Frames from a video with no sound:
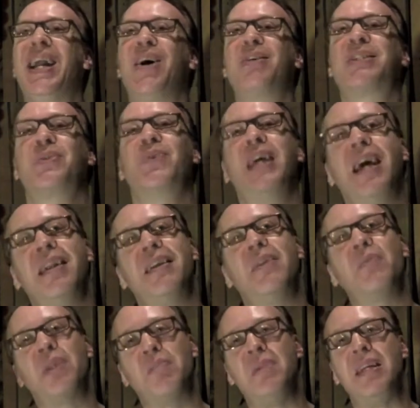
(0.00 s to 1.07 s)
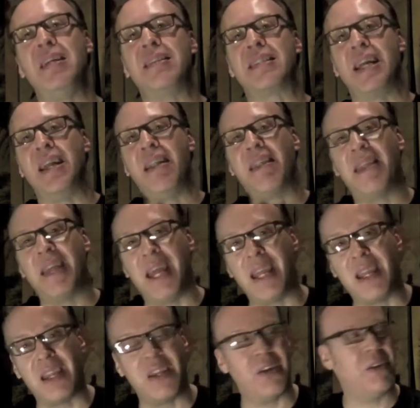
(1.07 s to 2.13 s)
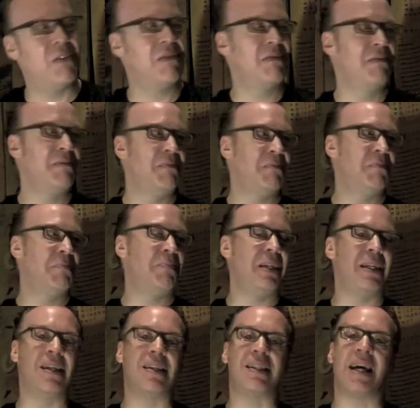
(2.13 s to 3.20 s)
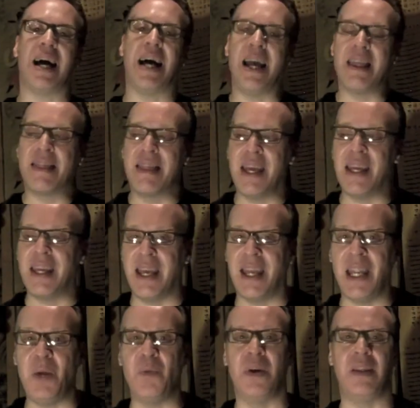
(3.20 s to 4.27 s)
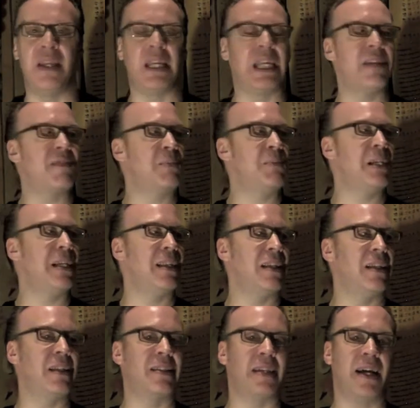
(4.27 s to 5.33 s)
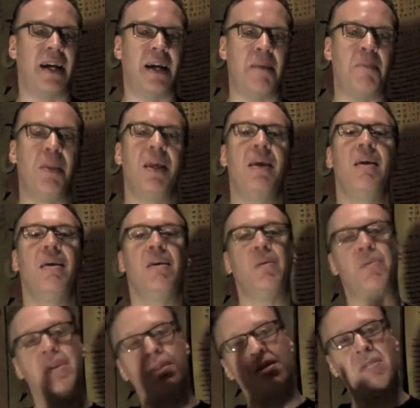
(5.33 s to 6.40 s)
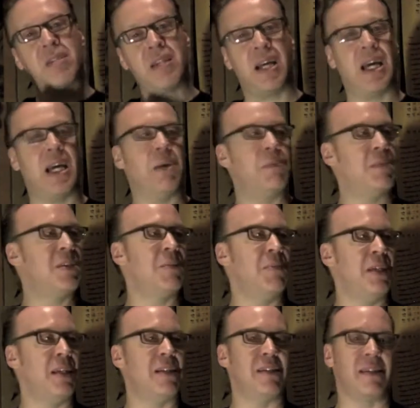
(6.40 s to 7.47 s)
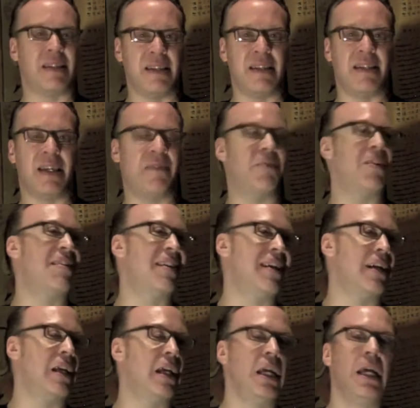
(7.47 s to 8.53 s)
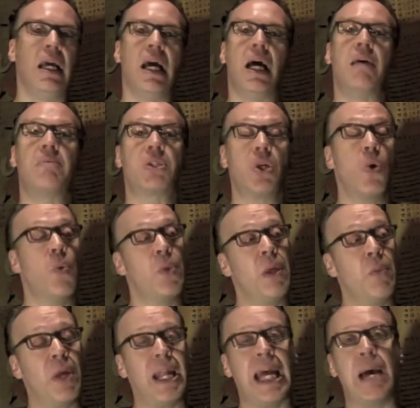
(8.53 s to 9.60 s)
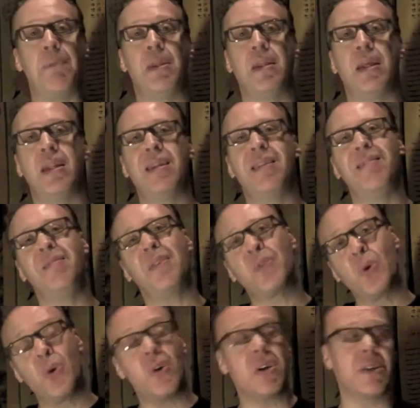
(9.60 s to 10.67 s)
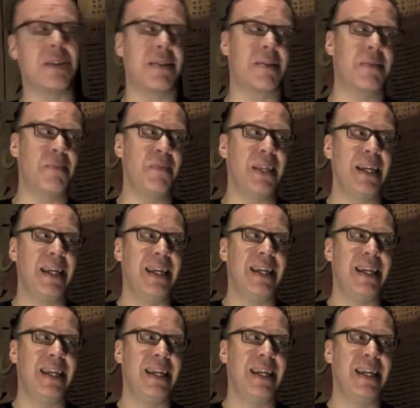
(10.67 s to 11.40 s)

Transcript: and also, it ended with me saying thank you because I thank anyone that gives me a little time with your time to me is, is everything. Mm-hmm. Um, so then what happened then, of course,